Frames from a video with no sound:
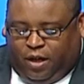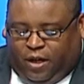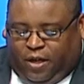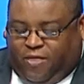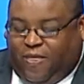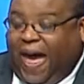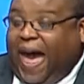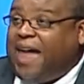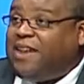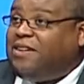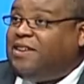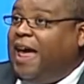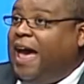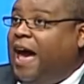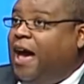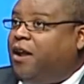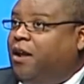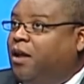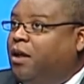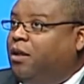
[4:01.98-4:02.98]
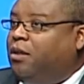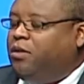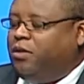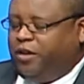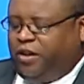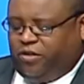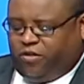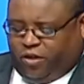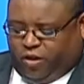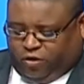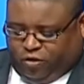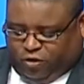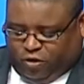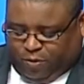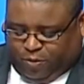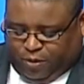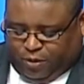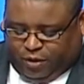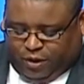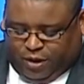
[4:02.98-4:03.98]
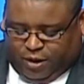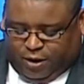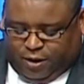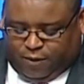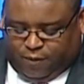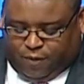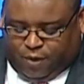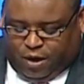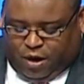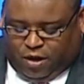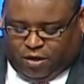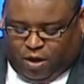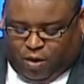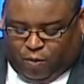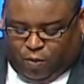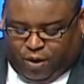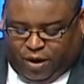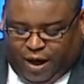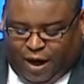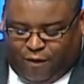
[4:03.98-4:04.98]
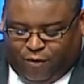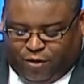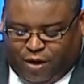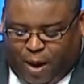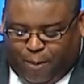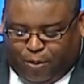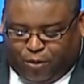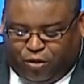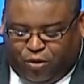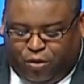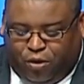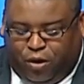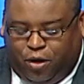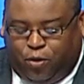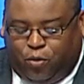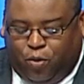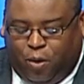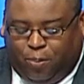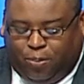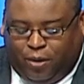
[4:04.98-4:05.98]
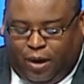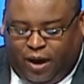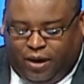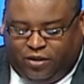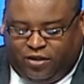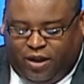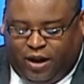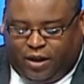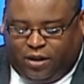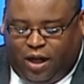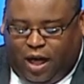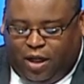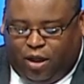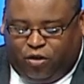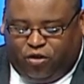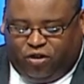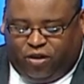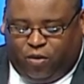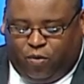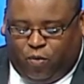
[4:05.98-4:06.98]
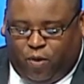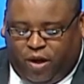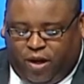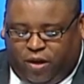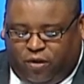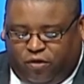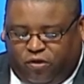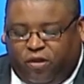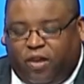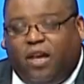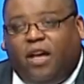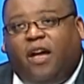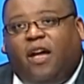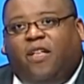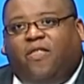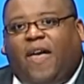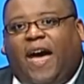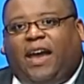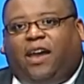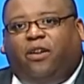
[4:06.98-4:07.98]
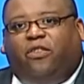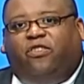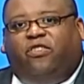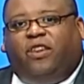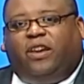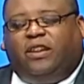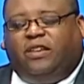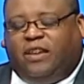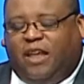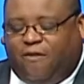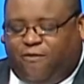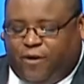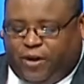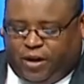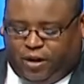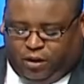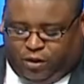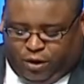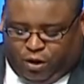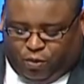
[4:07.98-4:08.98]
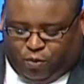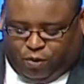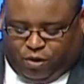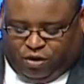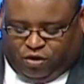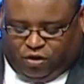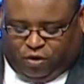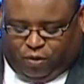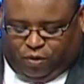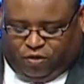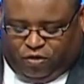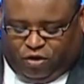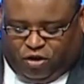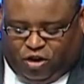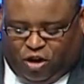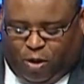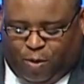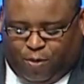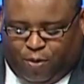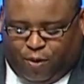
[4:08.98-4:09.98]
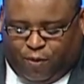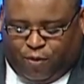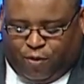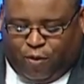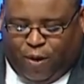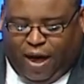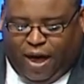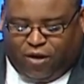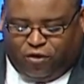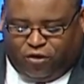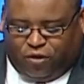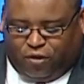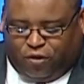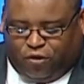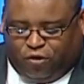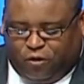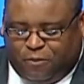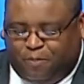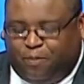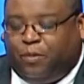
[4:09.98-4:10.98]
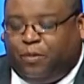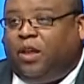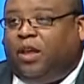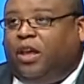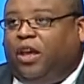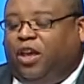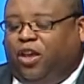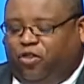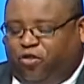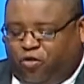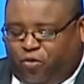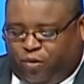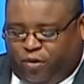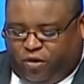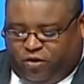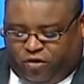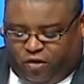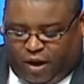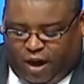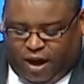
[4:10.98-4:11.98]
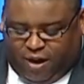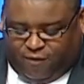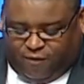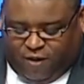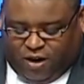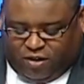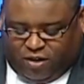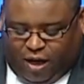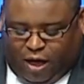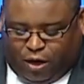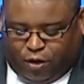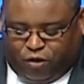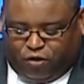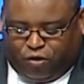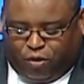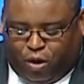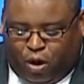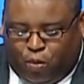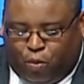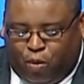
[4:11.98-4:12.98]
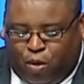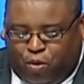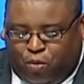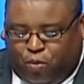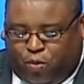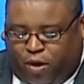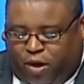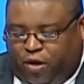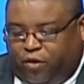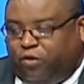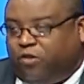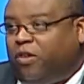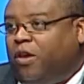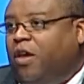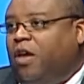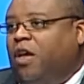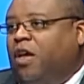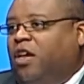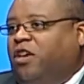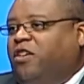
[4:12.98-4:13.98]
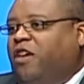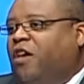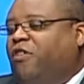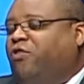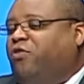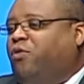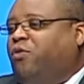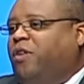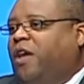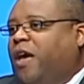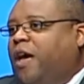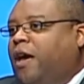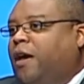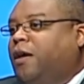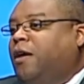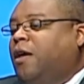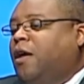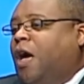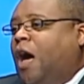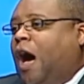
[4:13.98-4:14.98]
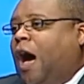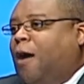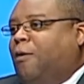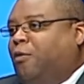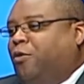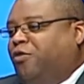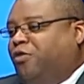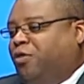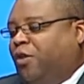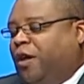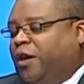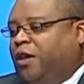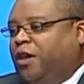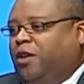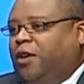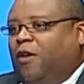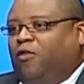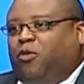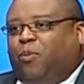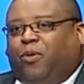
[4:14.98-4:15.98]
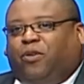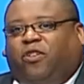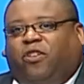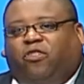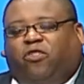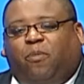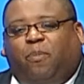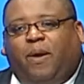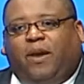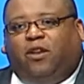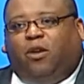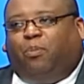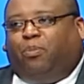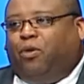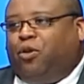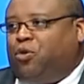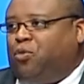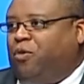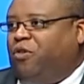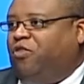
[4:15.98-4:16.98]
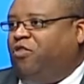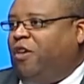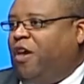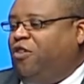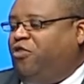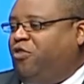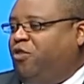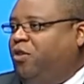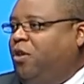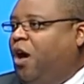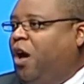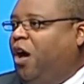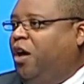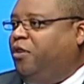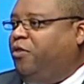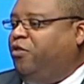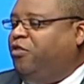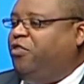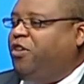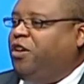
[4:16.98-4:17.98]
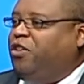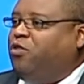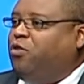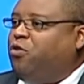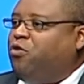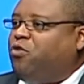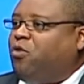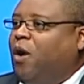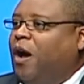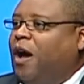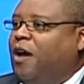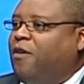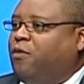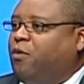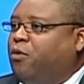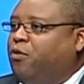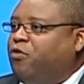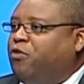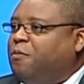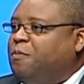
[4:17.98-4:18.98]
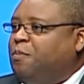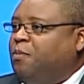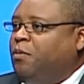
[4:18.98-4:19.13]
That data leads us to believe that we have the opportunity to apply technology in ways that could significantly reduce the number of crashes, injuries, and fatalities on our roadways. Yesterday, I was lucky enough to participate in a plenary session on senior drivers.